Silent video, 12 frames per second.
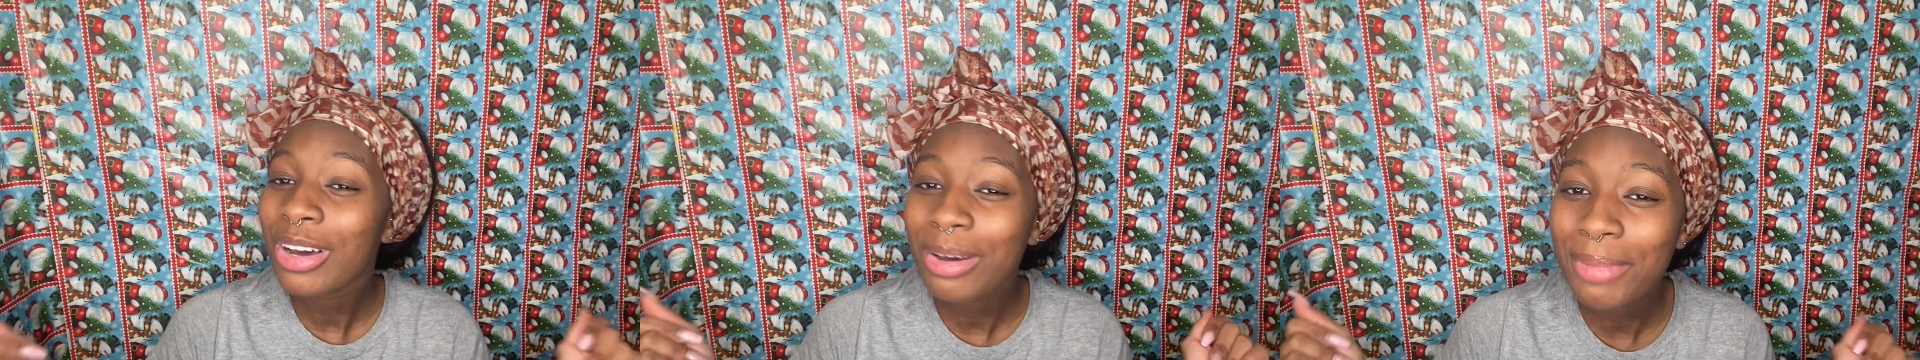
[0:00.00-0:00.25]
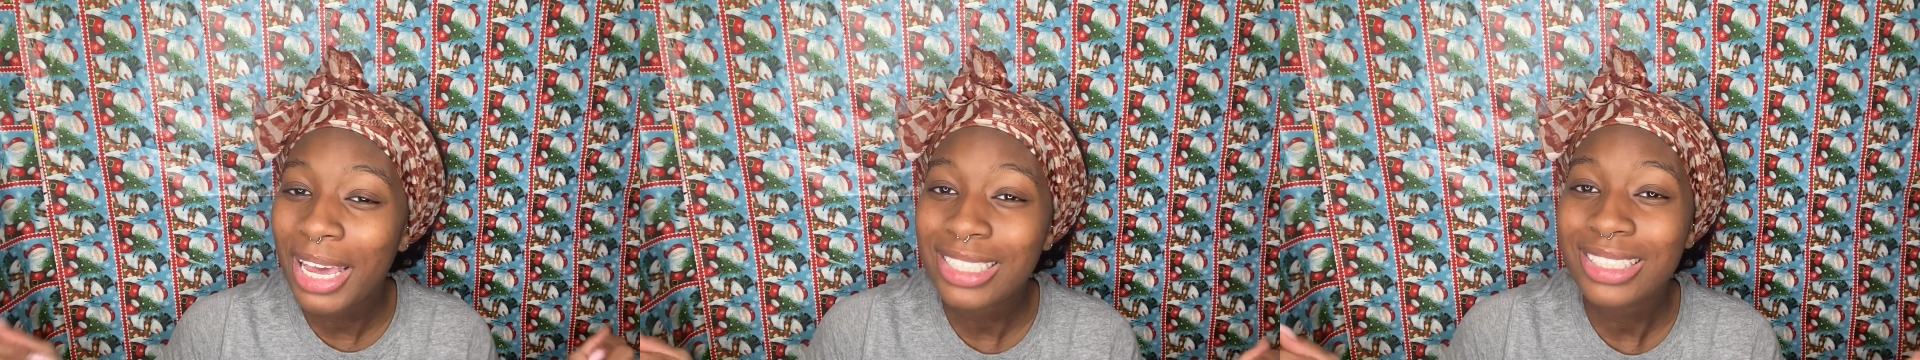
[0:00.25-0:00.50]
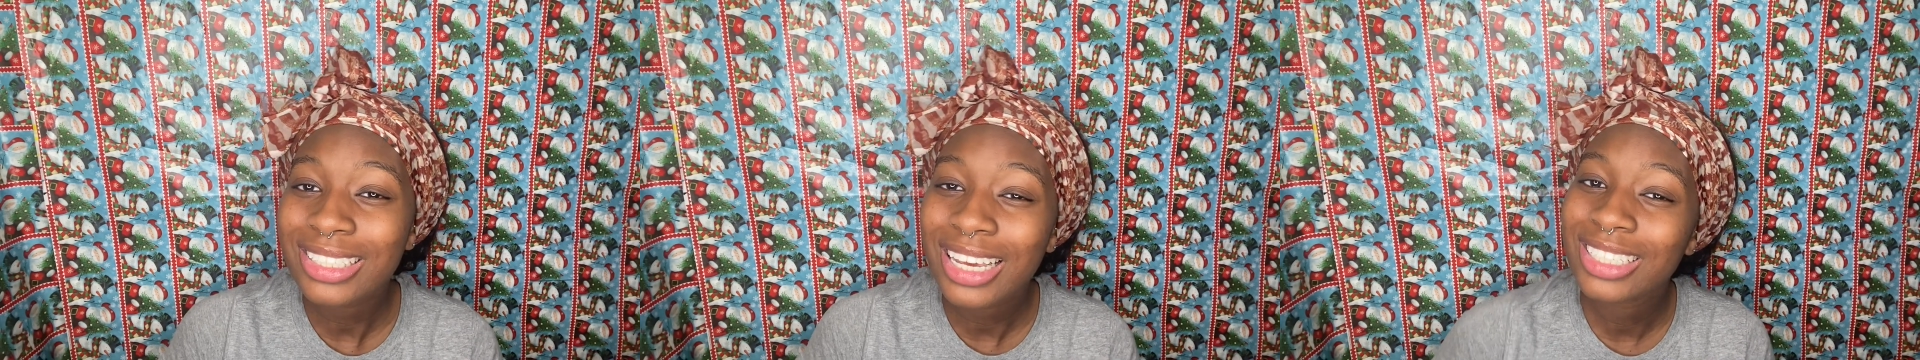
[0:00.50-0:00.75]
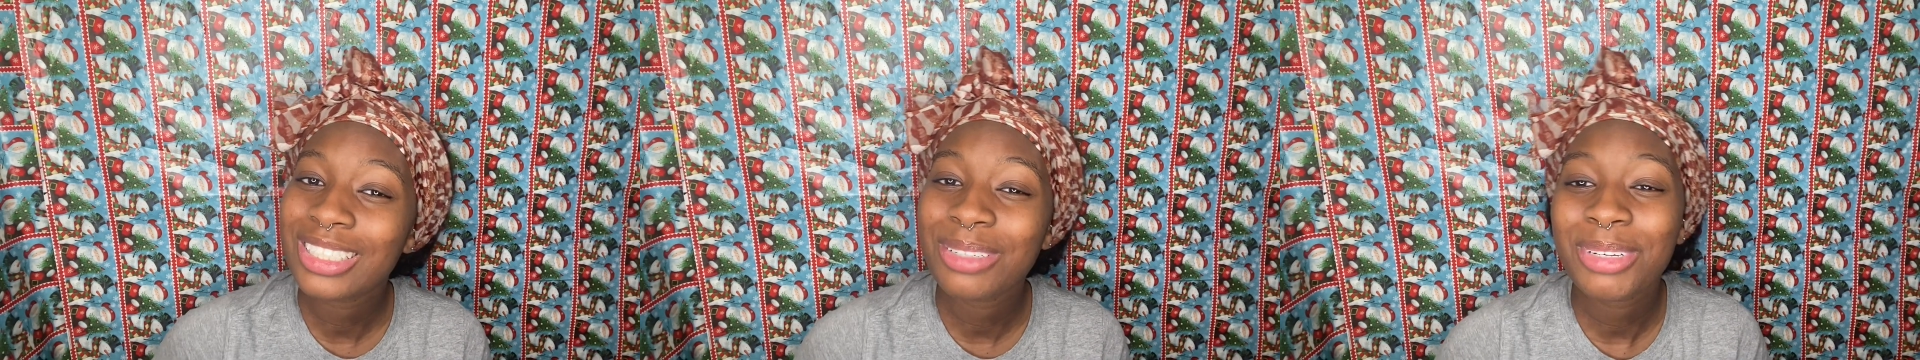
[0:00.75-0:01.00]
welcome back to
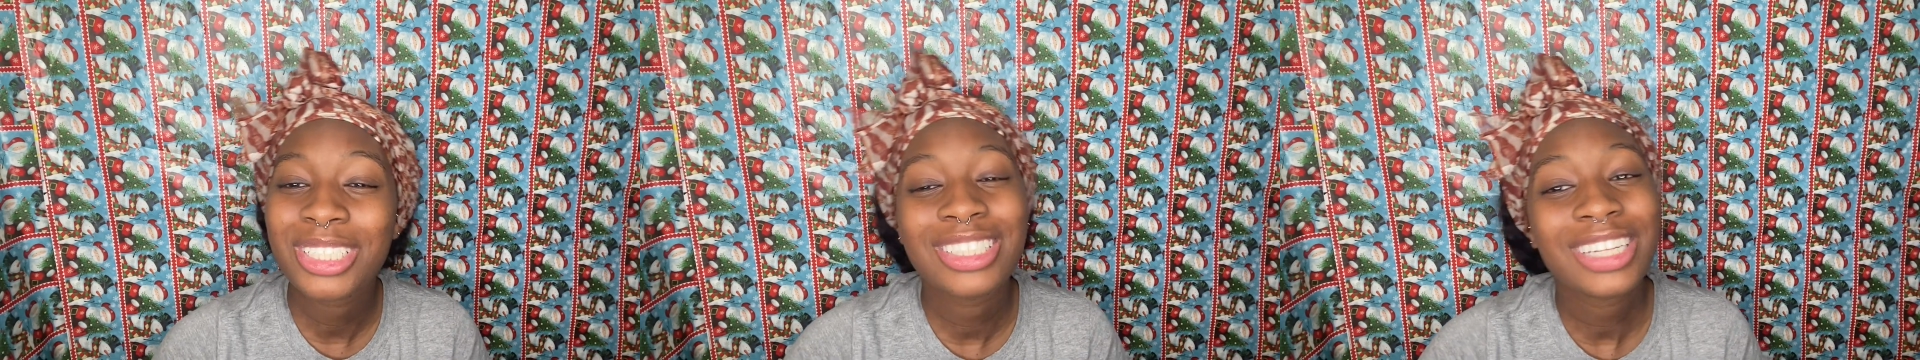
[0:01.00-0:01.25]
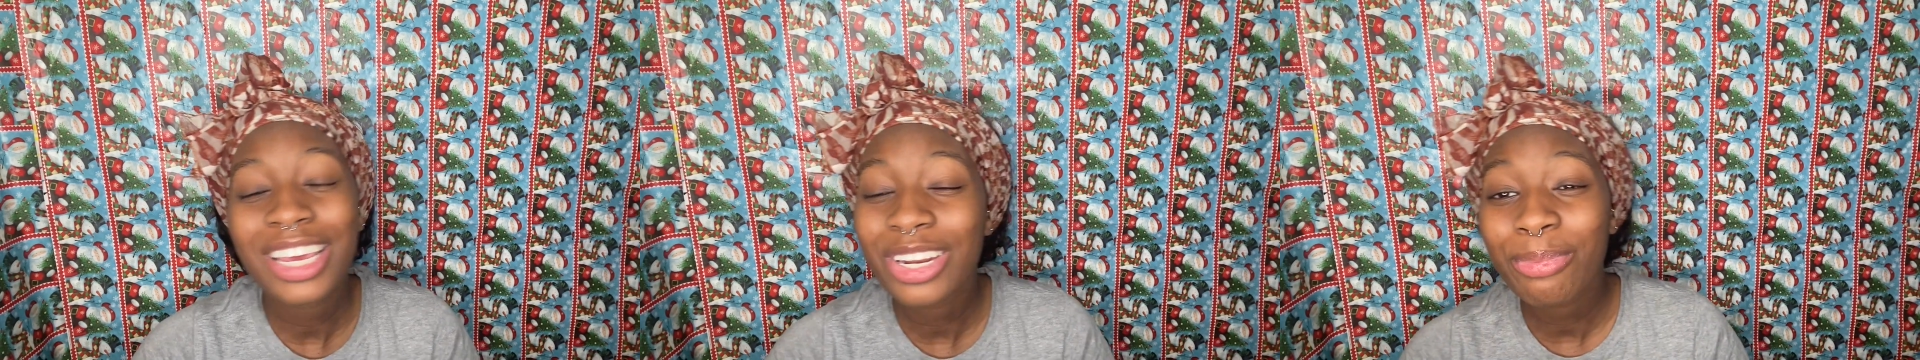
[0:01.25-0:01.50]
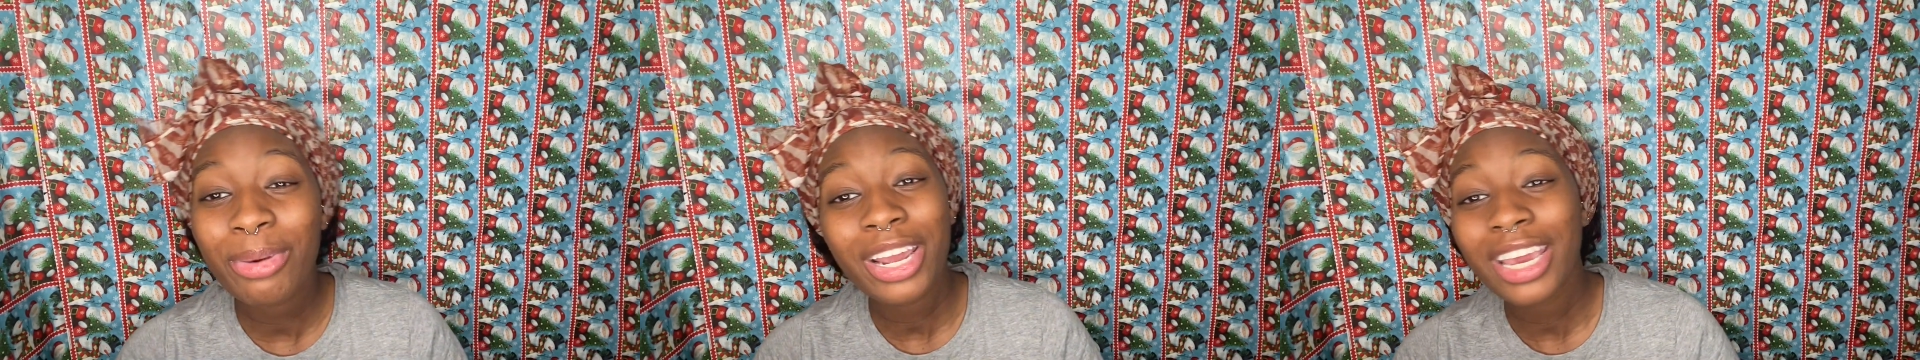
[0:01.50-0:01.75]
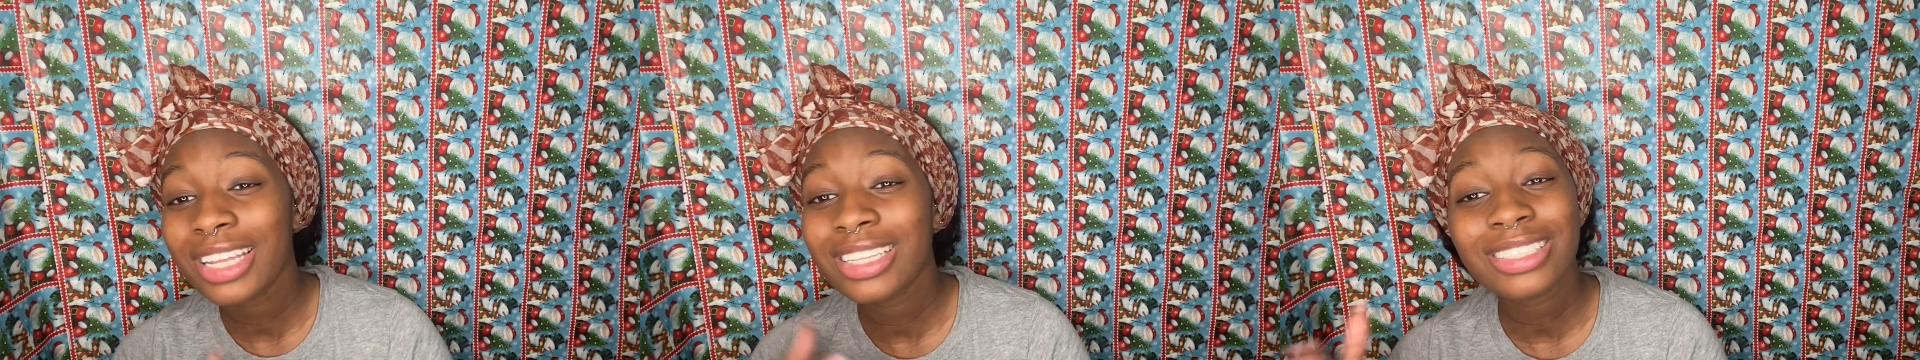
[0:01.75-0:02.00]
Tastimas, day number 8.